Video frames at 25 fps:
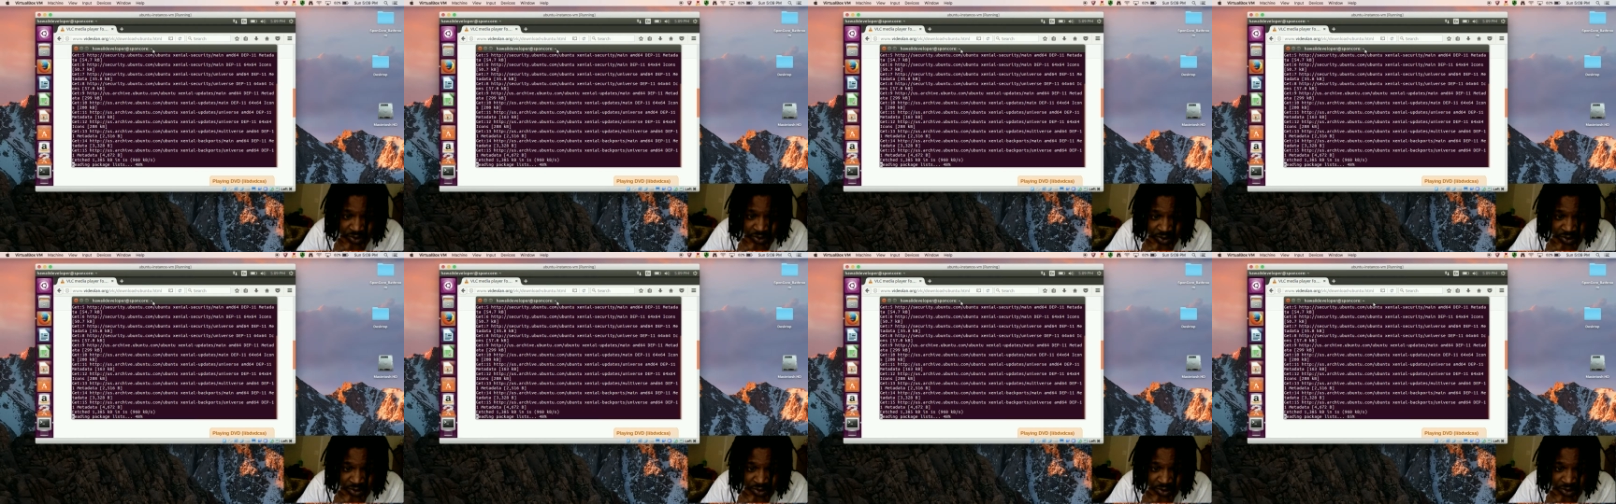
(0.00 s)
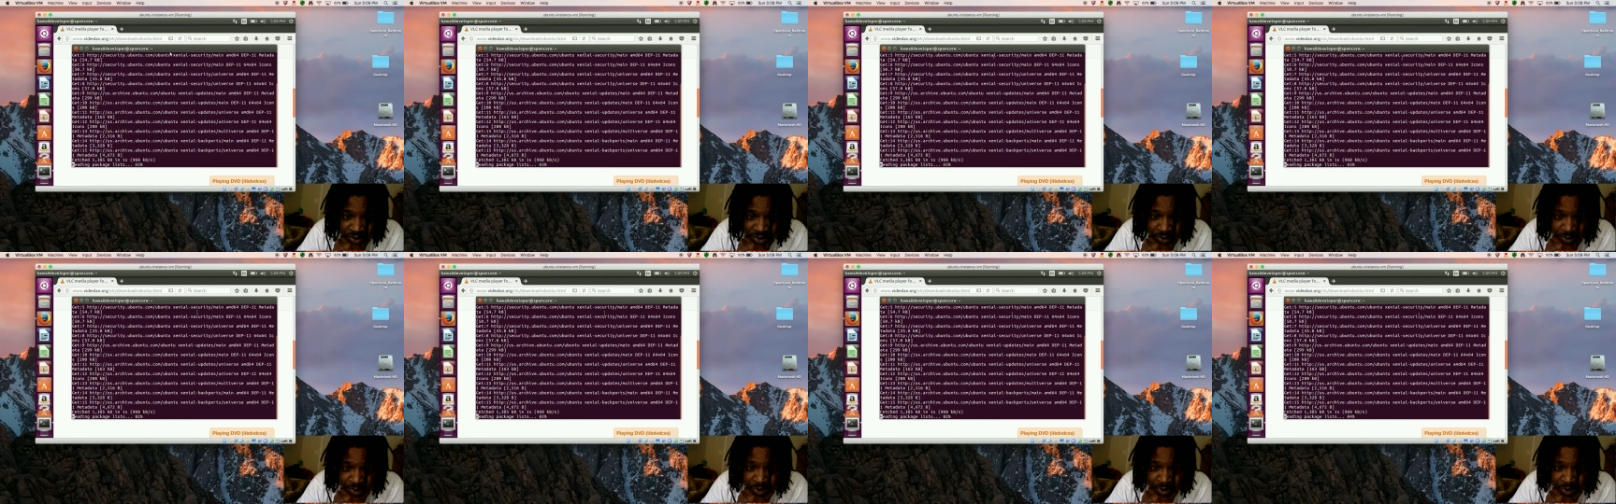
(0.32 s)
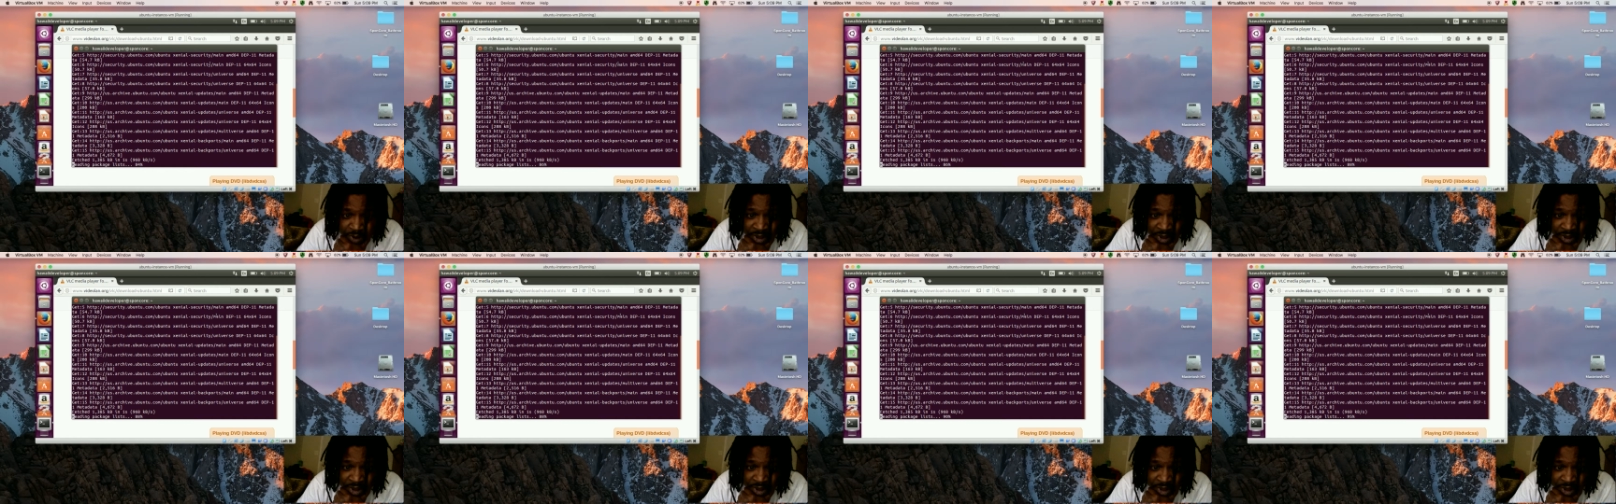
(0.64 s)
let me go ahead
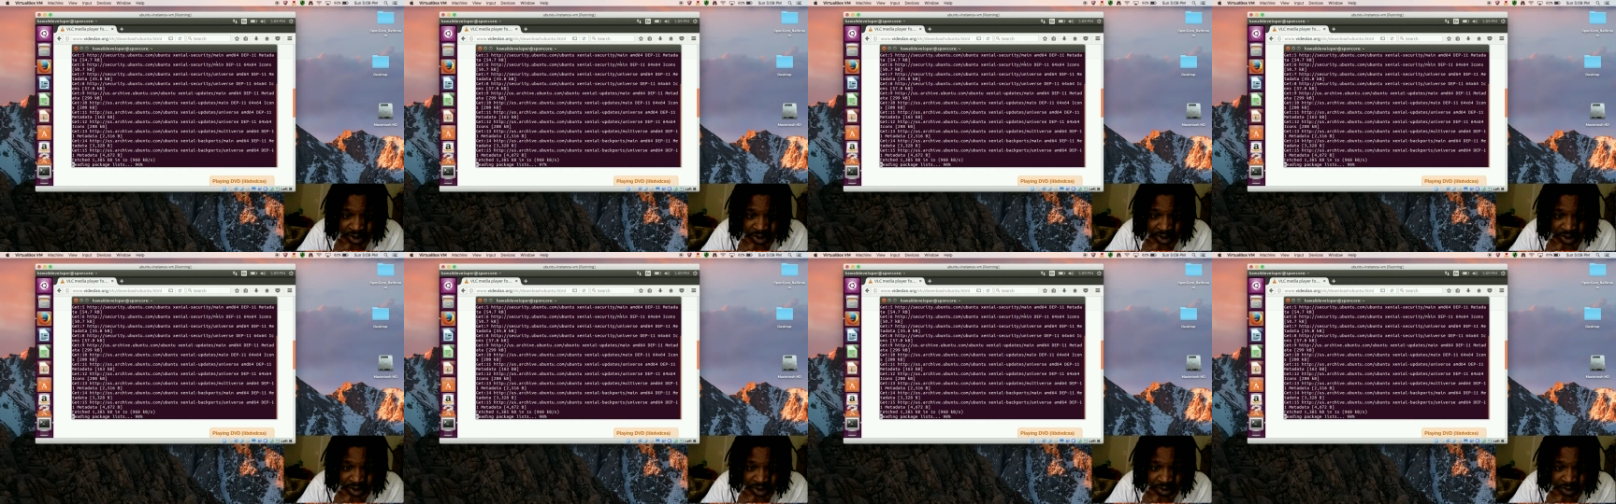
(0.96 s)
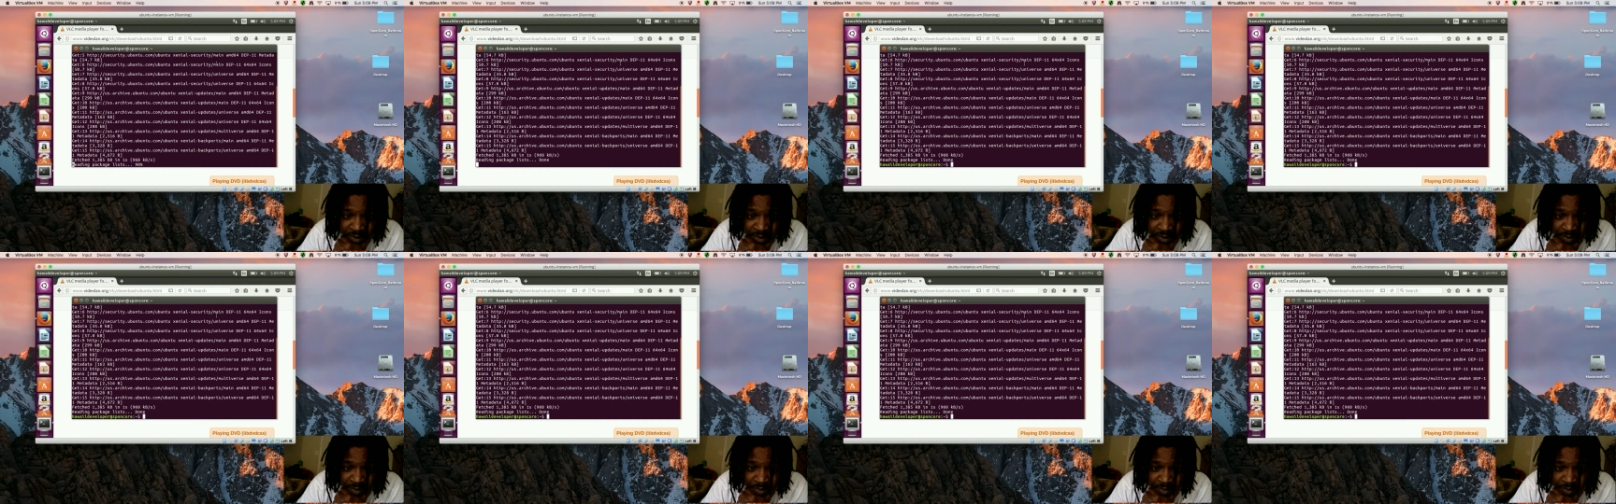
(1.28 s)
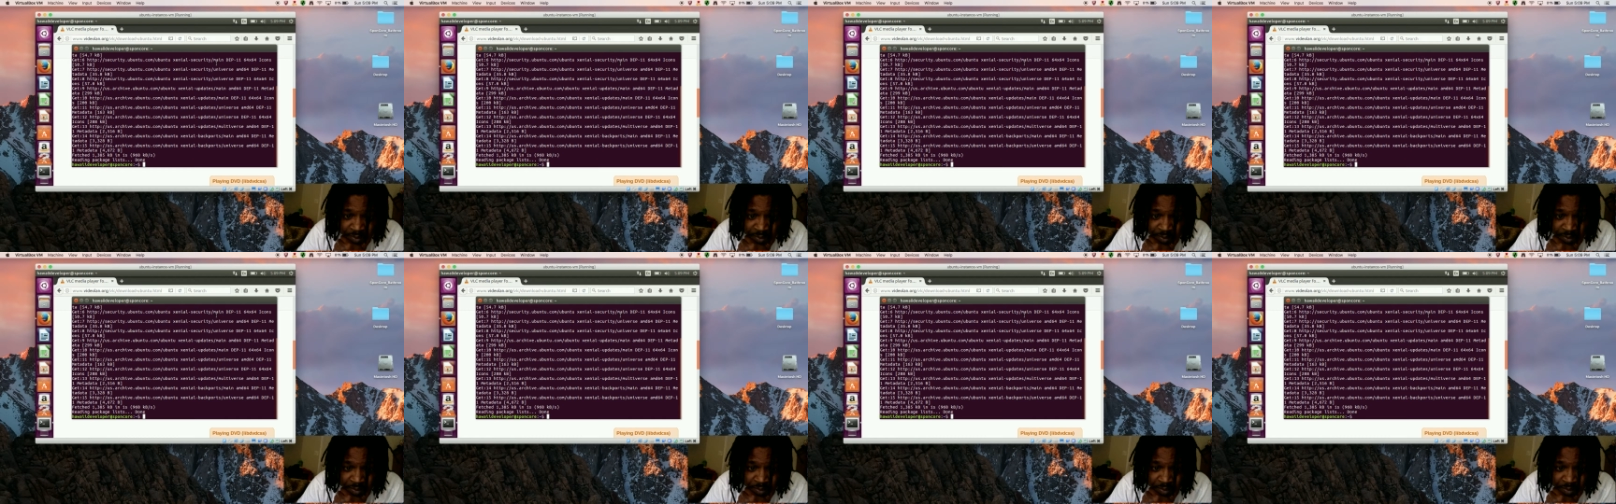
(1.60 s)
and
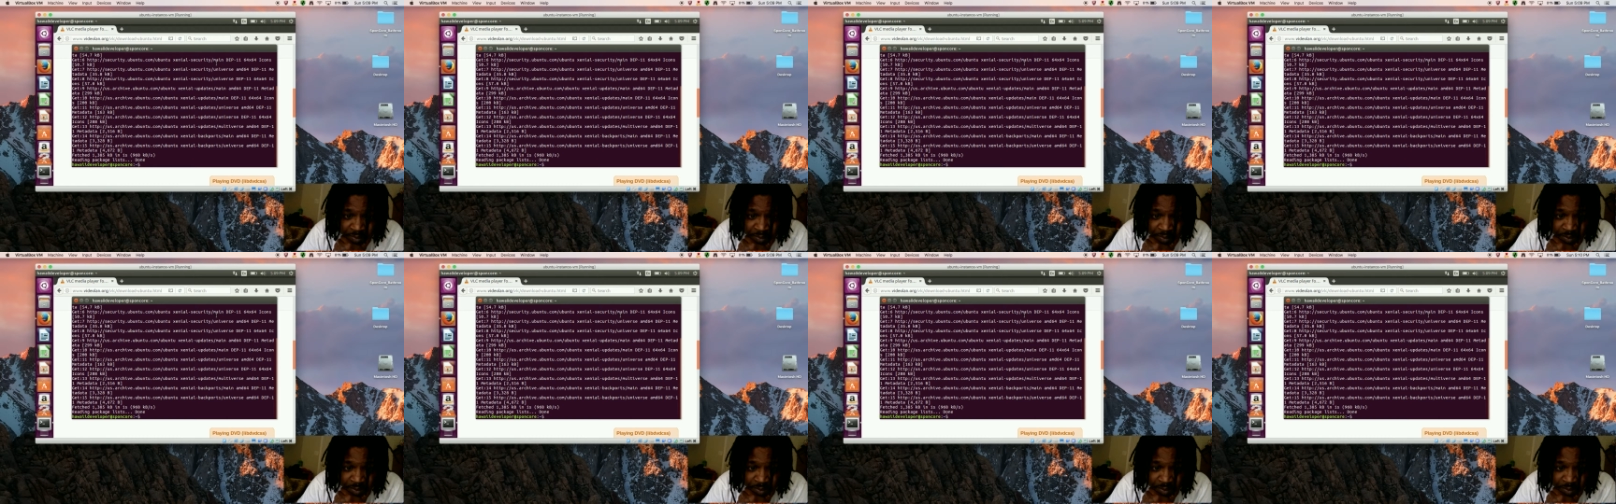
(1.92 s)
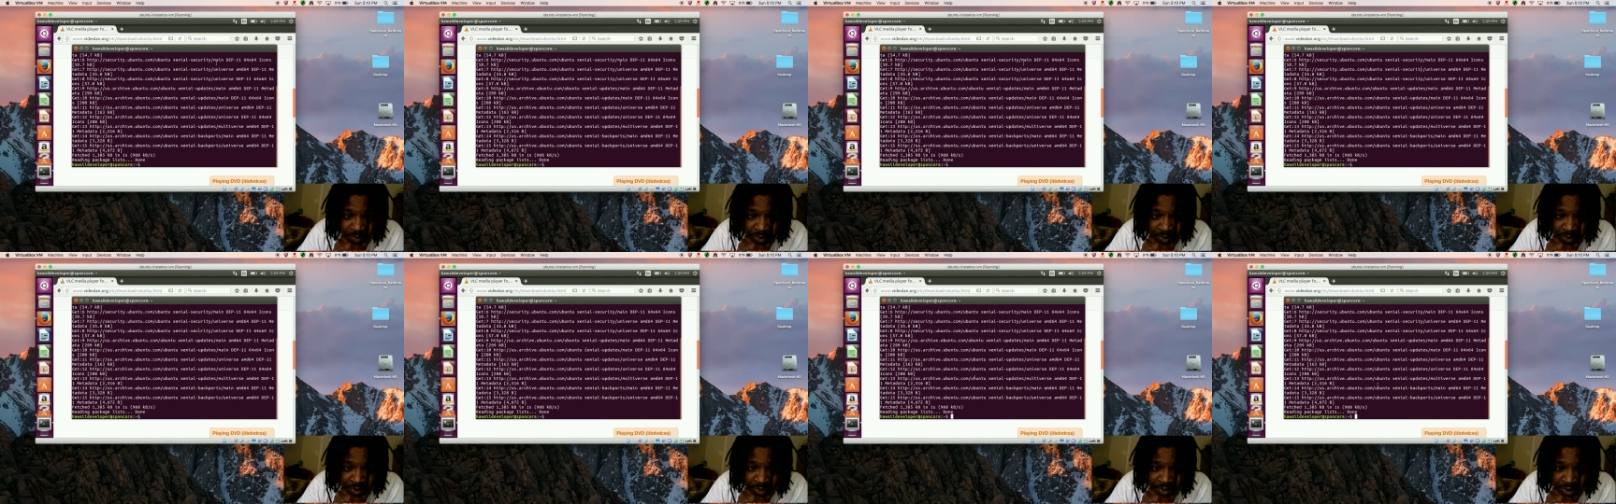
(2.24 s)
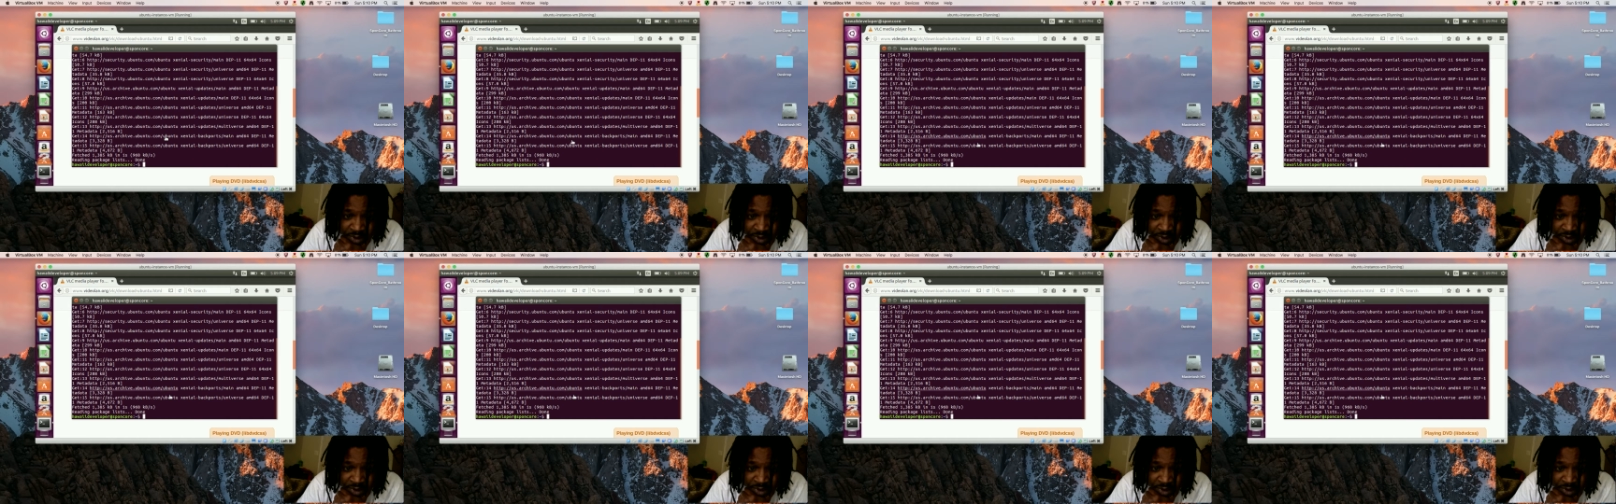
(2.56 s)
look